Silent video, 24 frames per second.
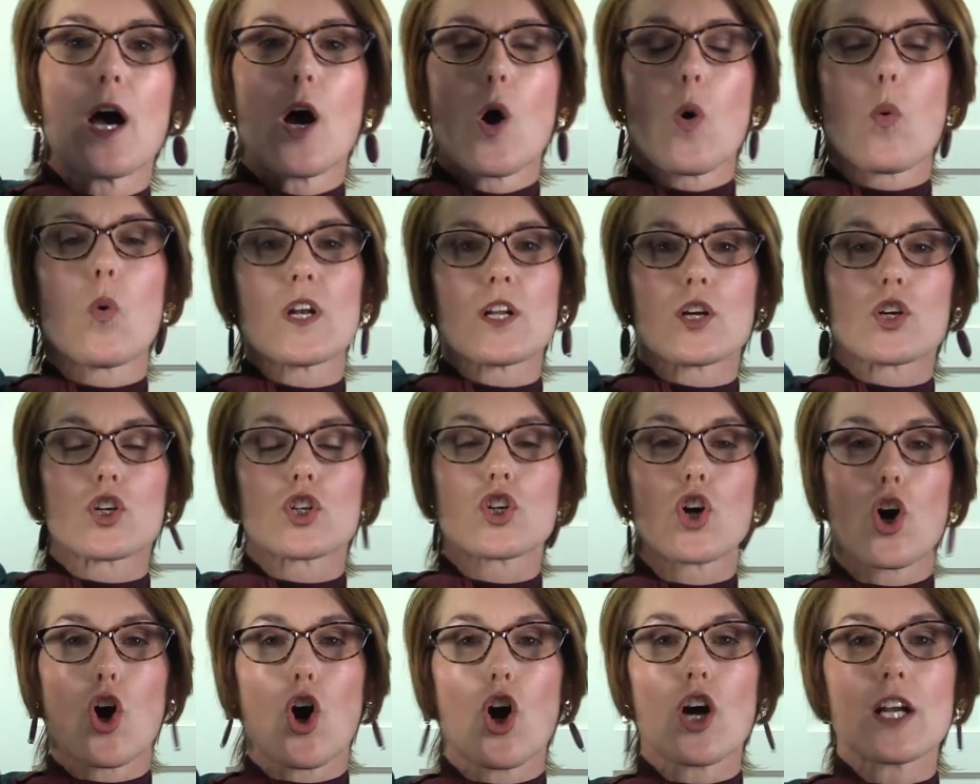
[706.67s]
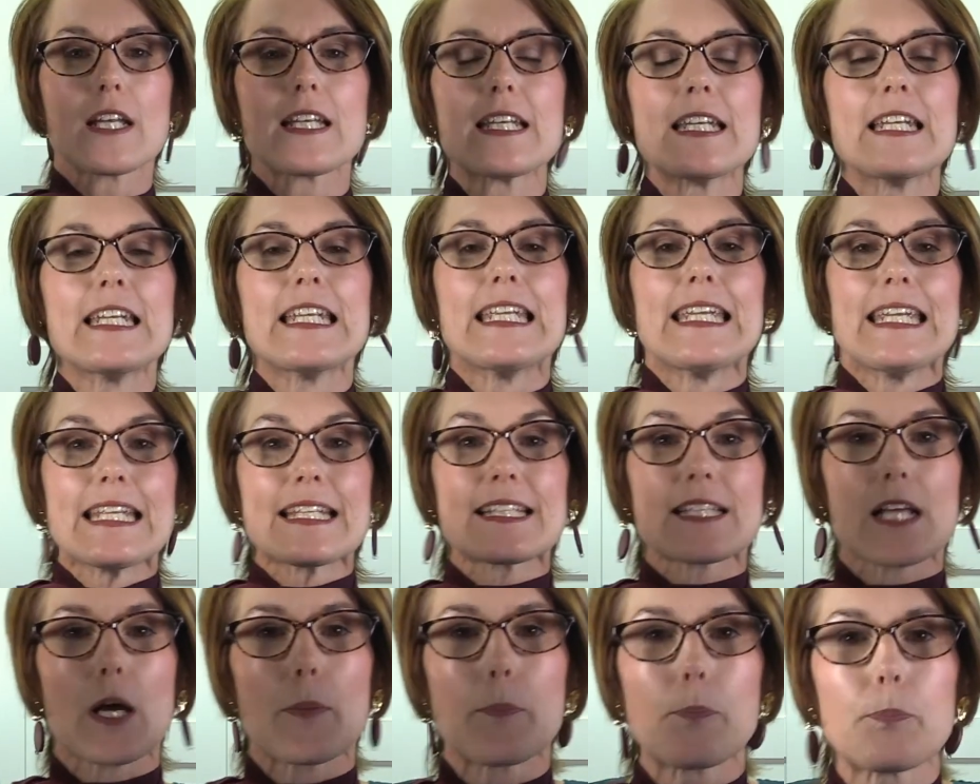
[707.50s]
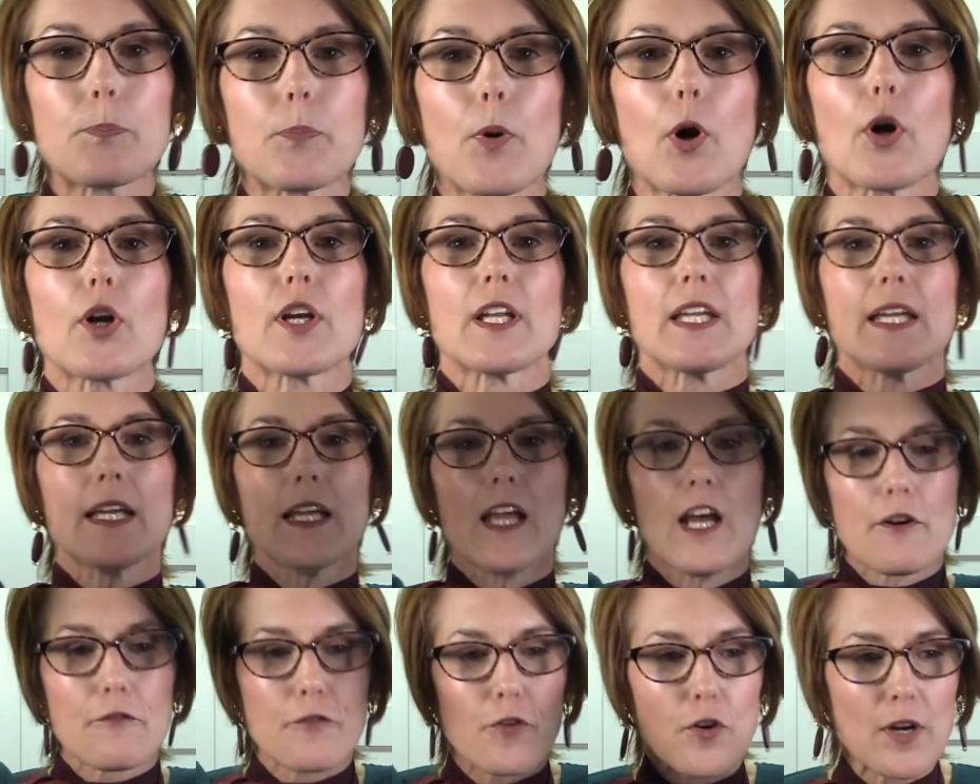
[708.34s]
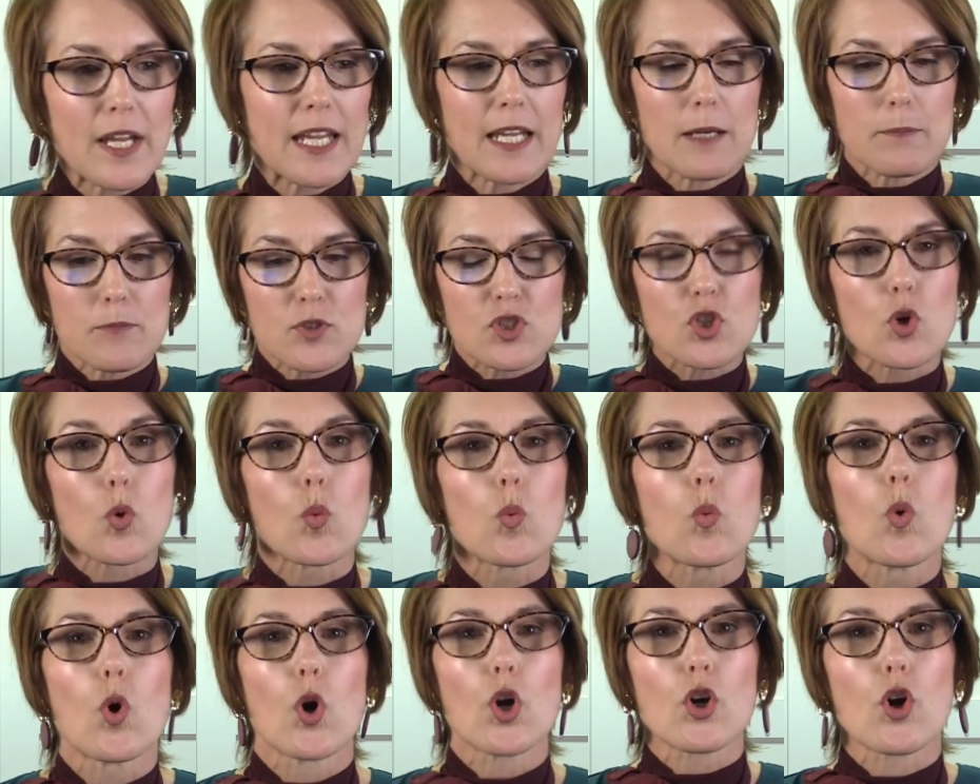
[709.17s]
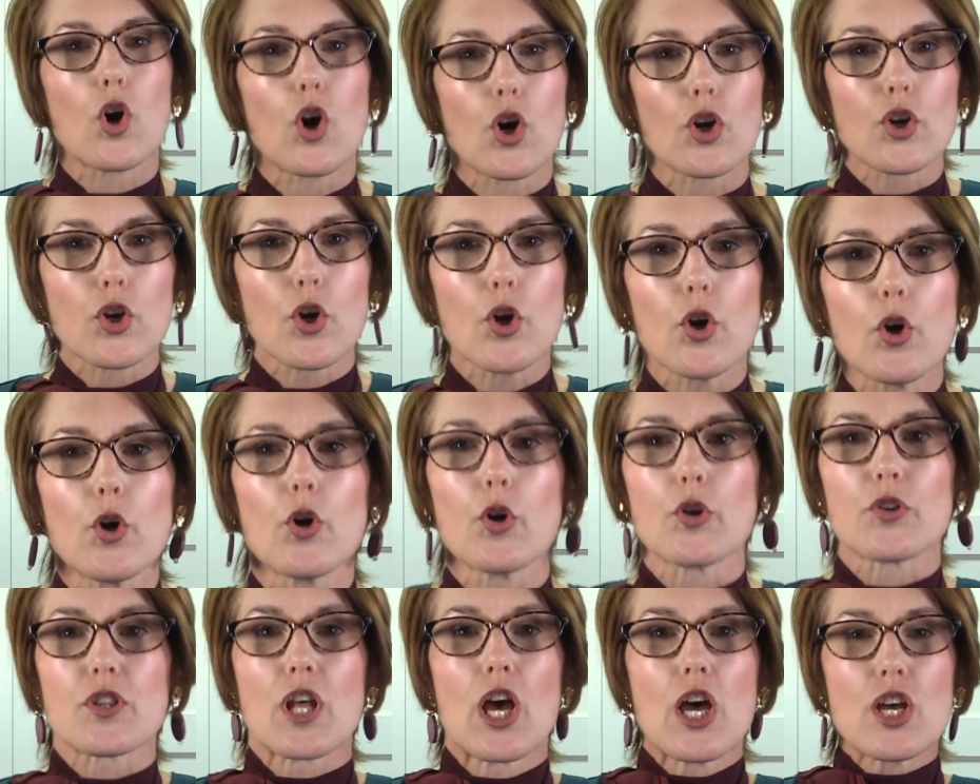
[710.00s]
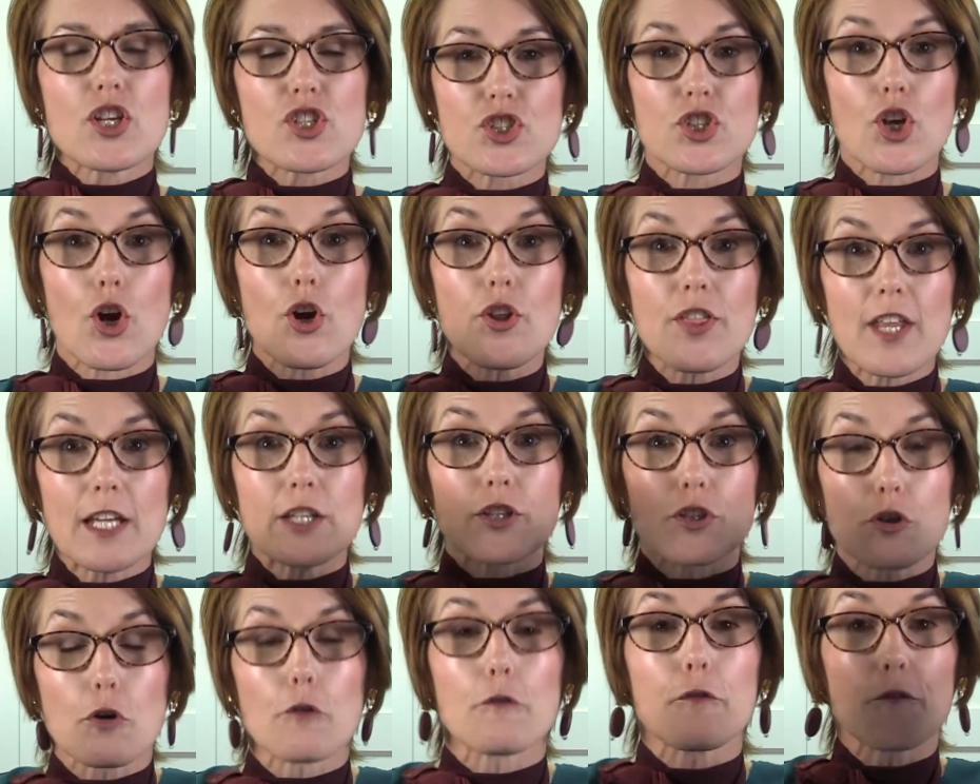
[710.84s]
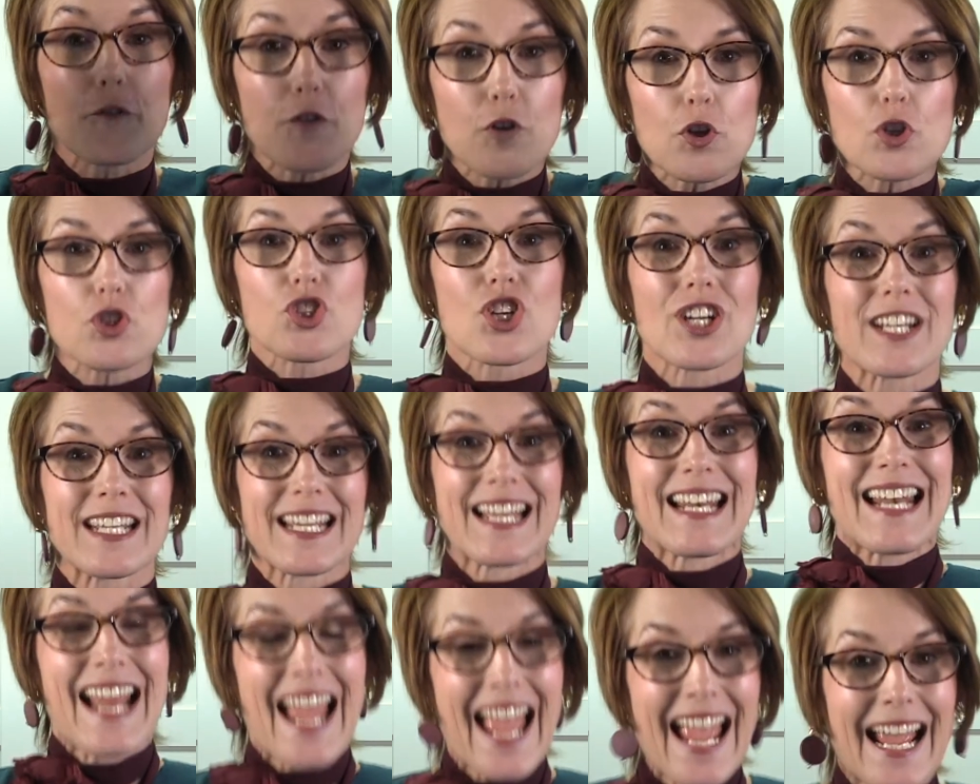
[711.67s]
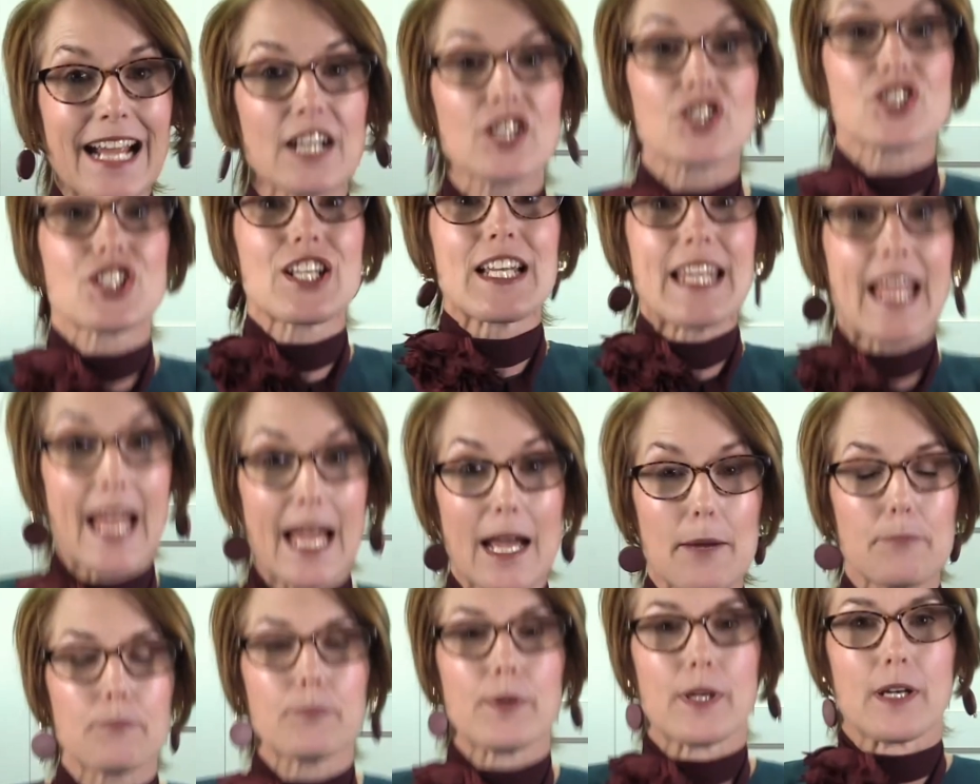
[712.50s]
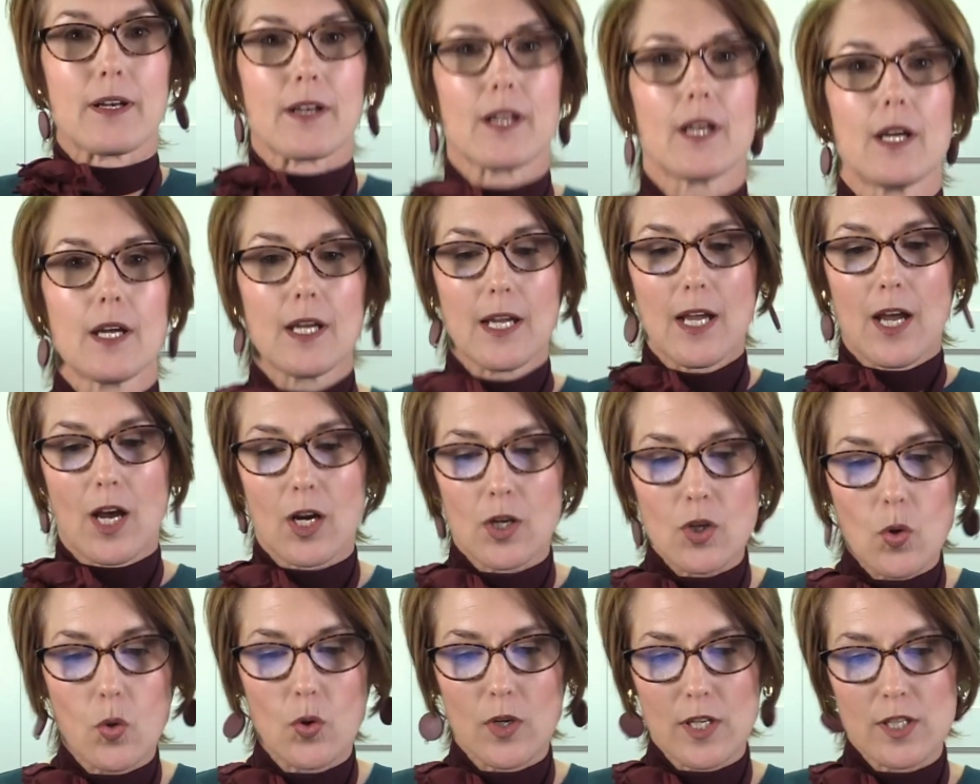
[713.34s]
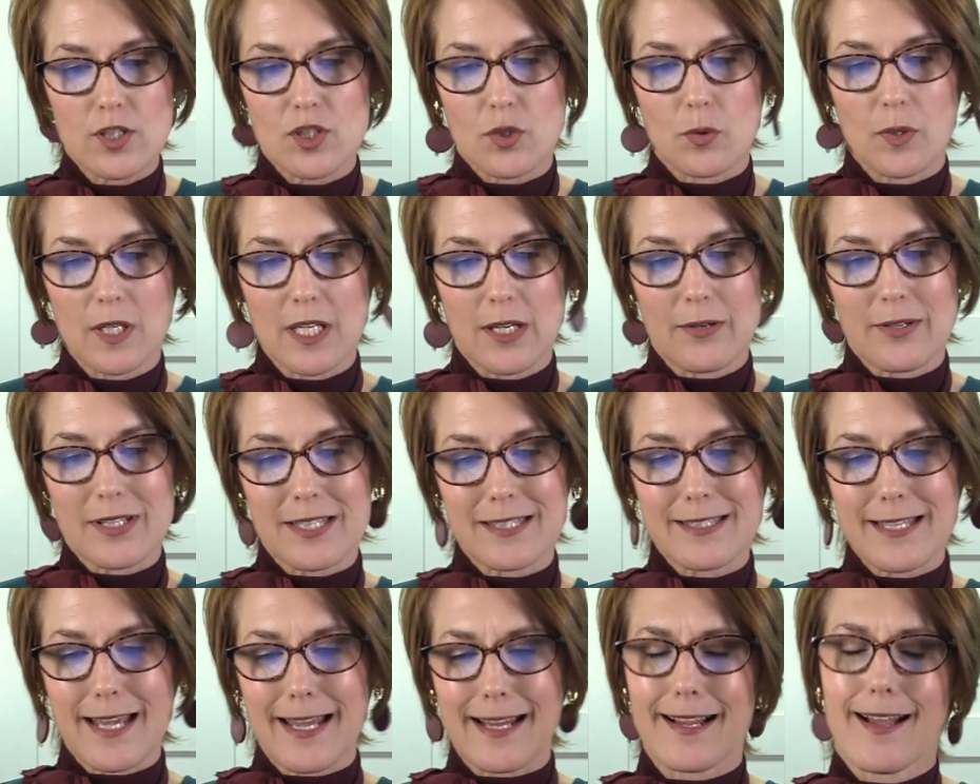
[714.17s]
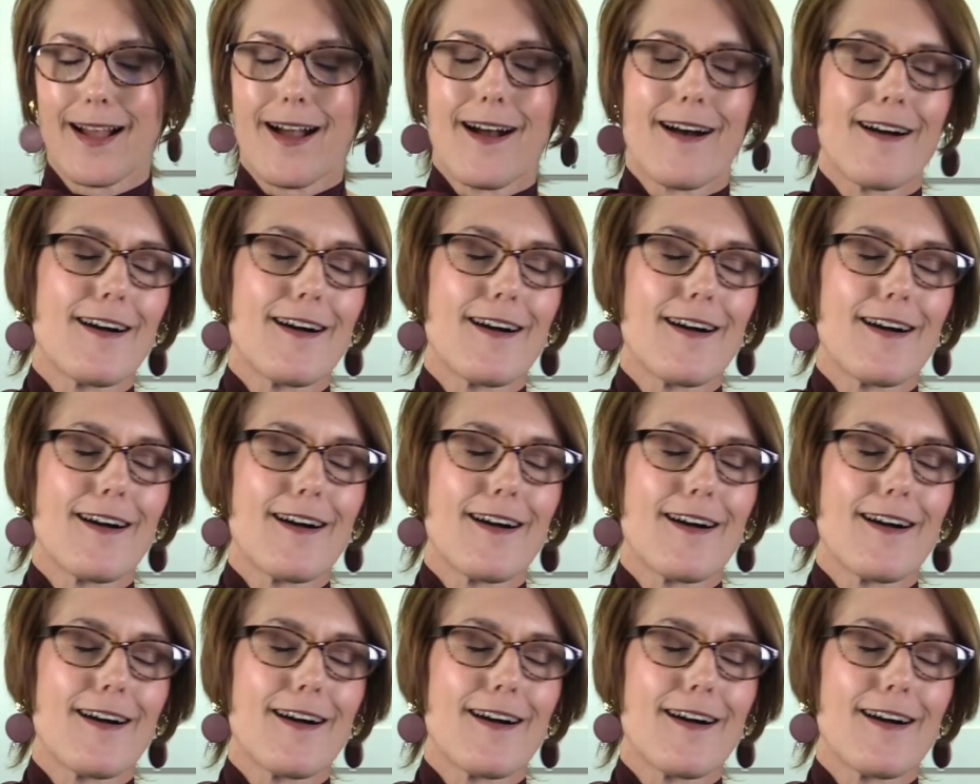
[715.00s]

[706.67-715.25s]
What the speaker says: What God needs a body for him to work on earth so that your future can actually happen according to what he was saying.